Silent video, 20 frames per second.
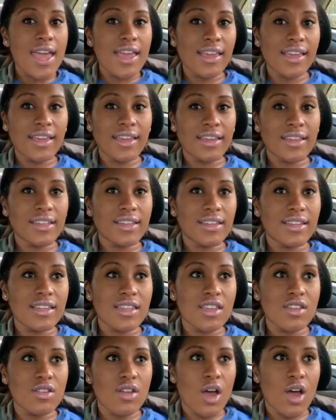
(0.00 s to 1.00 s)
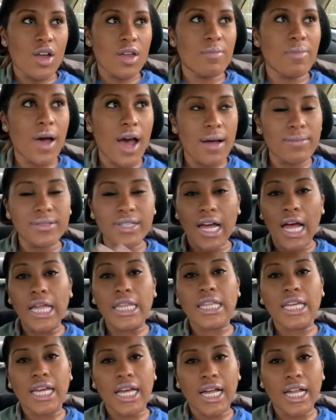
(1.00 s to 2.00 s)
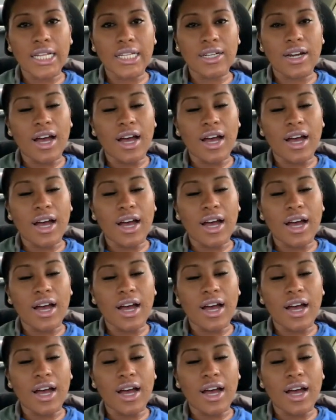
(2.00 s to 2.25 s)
And, you know, it popped out the color.